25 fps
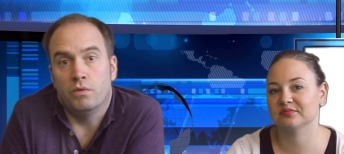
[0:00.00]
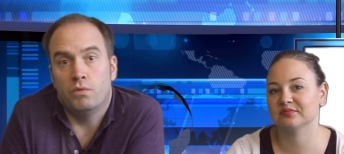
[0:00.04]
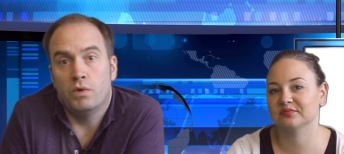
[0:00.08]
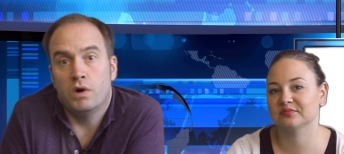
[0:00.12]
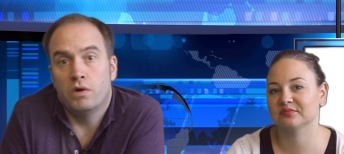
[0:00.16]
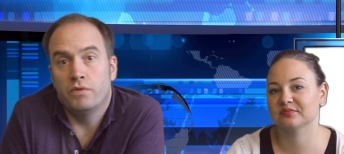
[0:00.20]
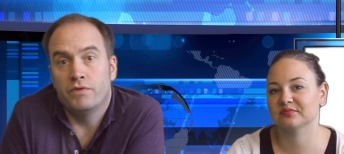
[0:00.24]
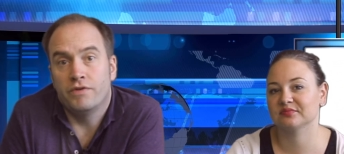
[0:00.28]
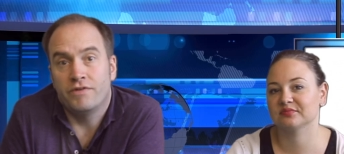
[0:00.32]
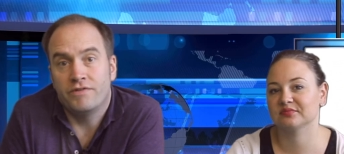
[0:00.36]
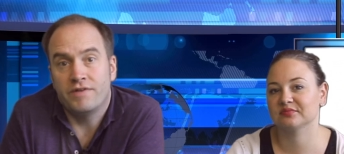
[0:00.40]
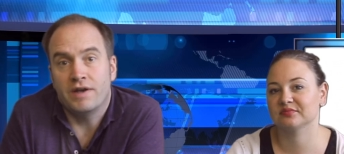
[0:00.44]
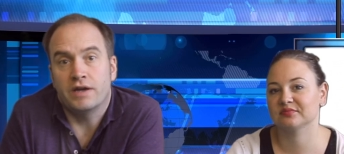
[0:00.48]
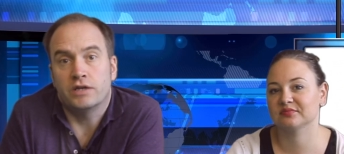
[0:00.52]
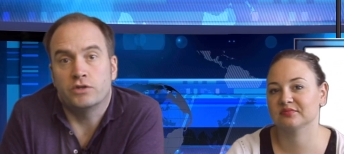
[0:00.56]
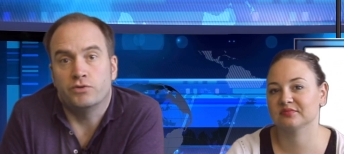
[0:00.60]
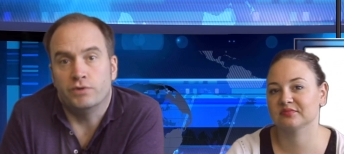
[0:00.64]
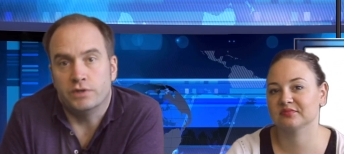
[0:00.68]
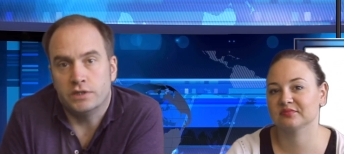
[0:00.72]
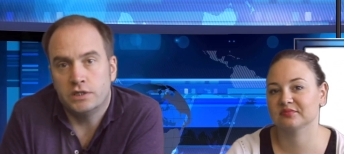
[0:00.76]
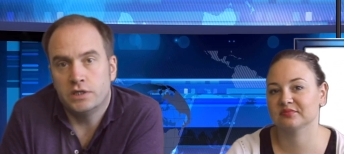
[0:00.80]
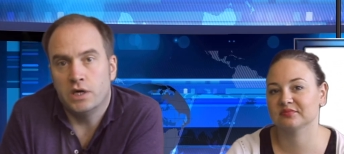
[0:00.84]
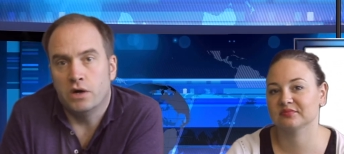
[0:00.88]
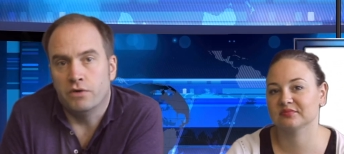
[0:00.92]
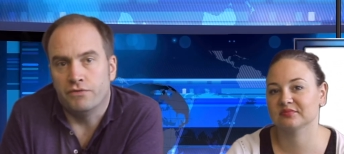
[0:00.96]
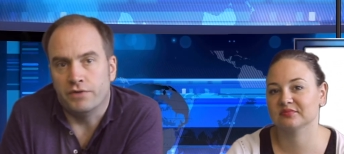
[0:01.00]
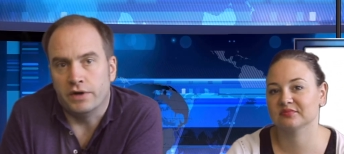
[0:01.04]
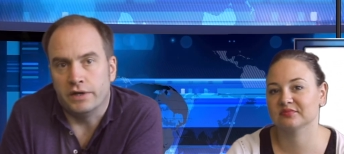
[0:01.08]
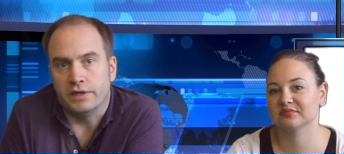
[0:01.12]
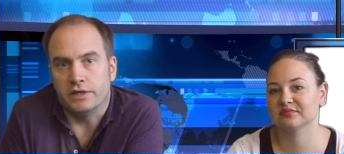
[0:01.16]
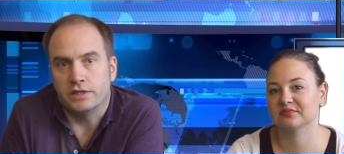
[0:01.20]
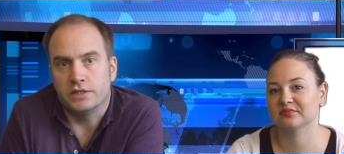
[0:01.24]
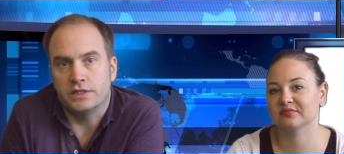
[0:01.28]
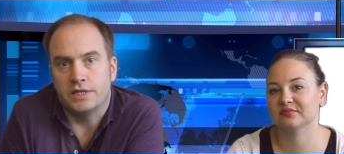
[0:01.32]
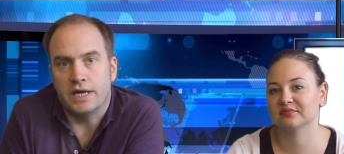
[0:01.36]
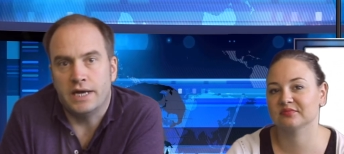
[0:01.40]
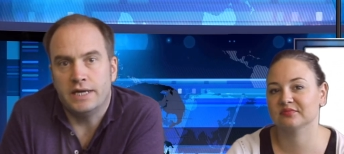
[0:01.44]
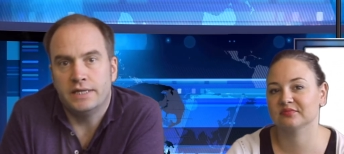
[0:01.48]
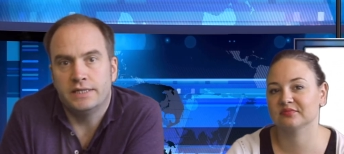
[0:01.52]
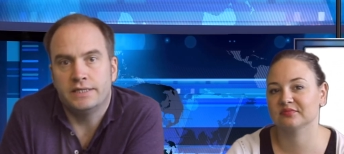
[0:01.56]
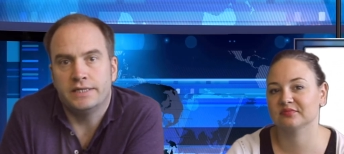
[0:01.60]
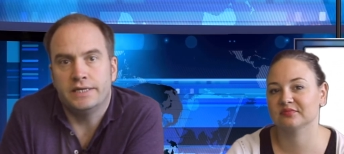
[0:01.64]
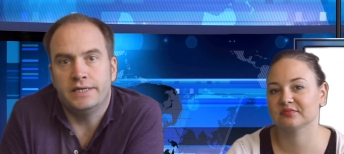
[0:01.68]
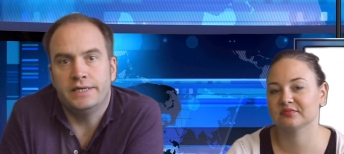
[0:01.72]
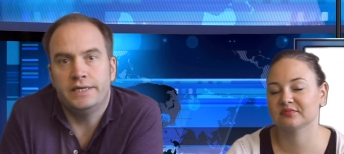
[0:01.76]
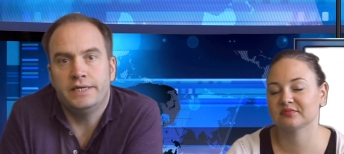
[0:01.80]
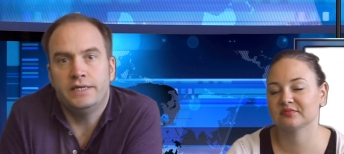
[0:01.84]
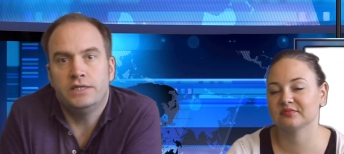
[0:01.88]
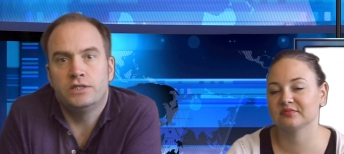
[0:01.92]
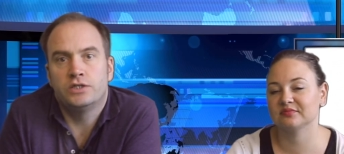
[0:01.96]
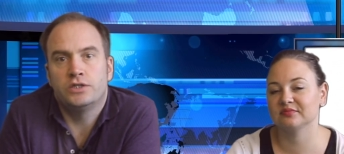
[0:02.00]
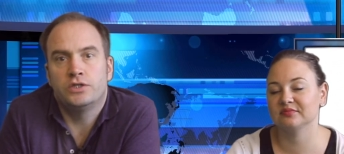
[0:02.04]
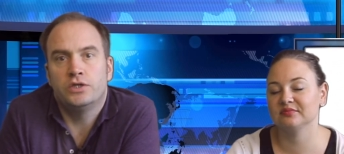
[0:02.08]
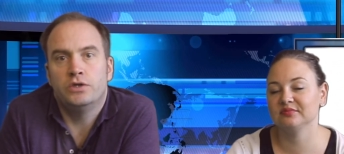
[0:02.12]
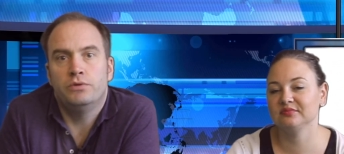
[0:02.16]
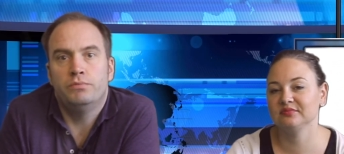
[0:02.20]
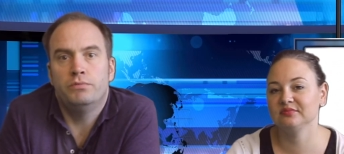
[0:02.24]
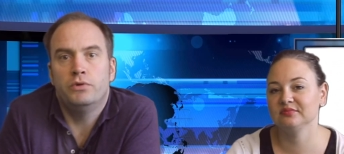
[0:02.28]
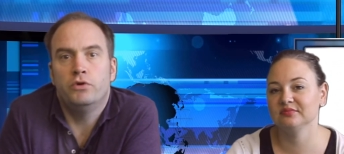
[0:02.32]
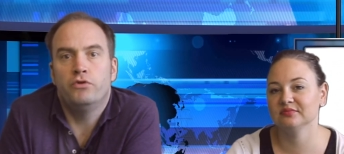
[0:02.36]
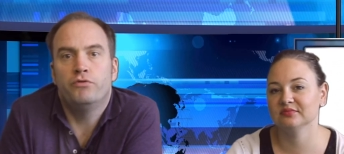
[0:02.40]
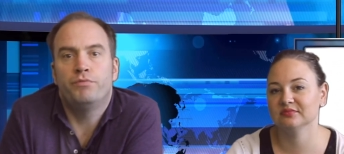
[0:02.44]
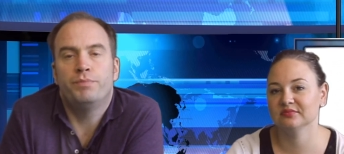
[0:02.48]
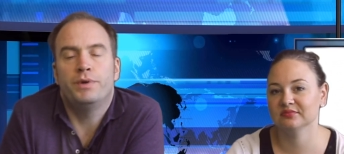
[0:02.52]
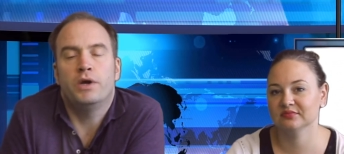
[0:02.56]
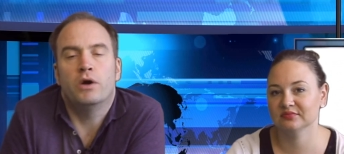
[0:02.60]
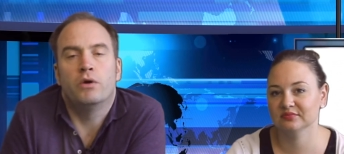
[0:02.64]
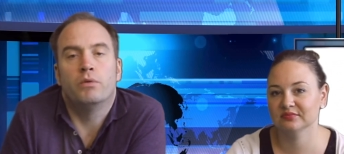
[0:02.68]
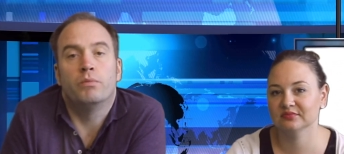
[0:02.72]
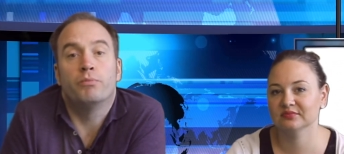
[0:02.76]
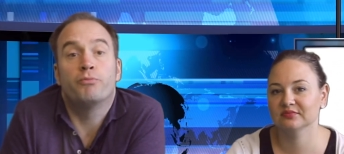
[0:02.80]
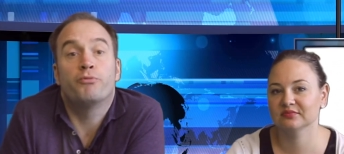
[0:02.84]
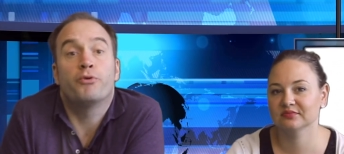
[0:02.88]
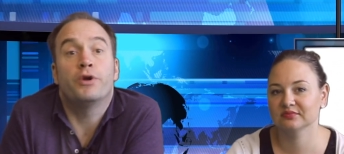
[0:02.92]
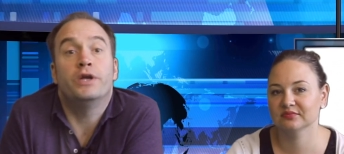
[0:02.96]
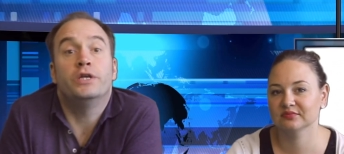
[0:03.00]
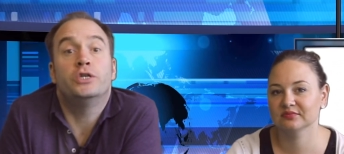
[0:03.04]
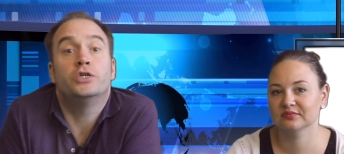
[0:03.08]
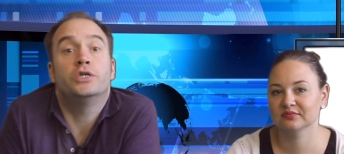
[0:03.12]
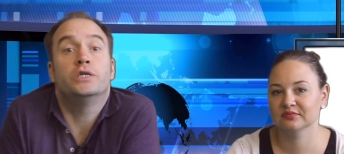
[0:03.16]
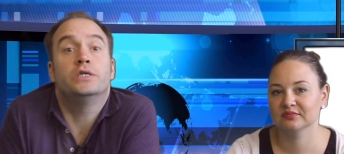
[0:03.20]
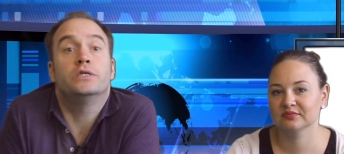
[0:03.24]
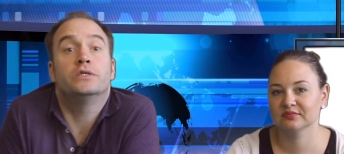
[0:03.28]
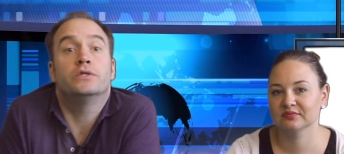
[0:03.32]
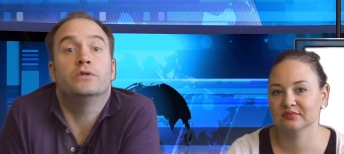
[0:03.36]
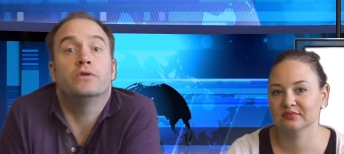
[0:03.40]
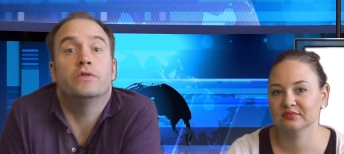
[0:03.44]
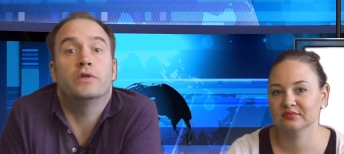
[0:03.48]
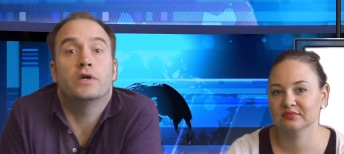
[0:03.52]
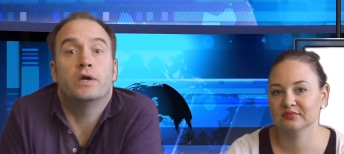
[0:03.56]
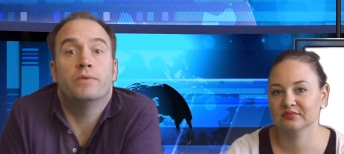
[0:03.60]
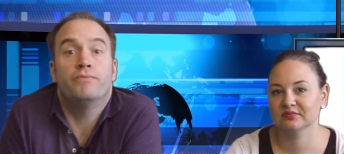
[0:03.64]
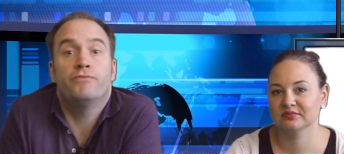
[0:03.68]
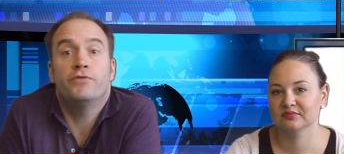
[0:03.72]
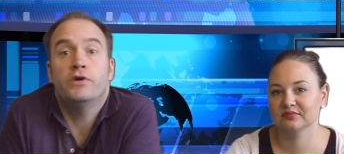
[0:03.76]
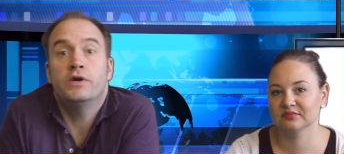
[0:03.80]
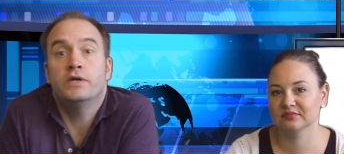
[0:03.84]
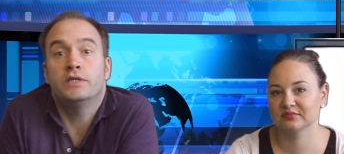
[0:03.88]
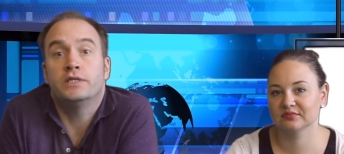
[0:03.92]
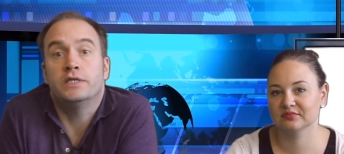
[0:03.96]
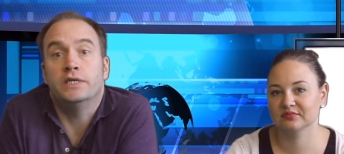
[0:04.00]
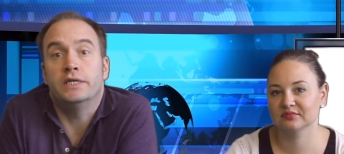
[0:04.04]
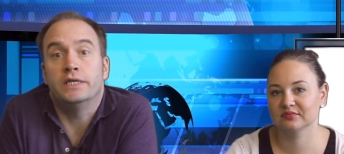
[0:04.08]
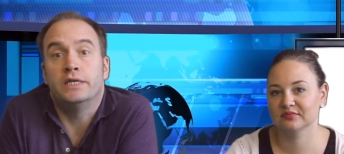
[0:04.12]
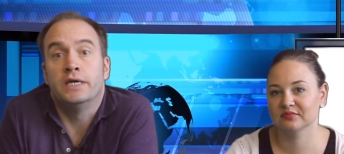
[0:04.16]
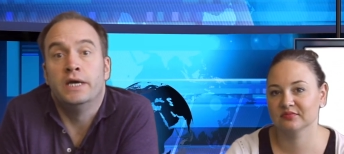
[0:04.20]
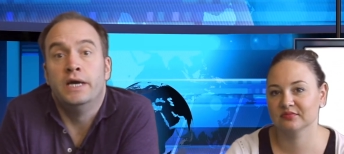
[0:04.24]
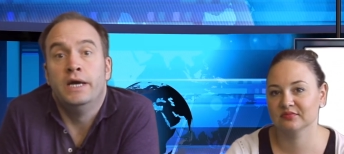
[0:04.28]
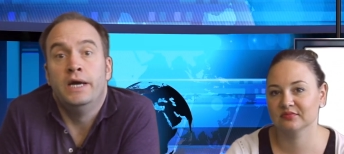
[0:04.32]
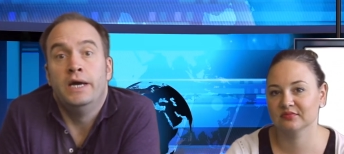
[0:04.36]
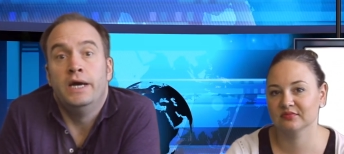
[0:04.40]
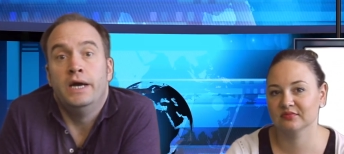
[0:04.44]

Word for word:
Speaker 1: that while the sector itself understands, it needs to move beyond preaching to the converted.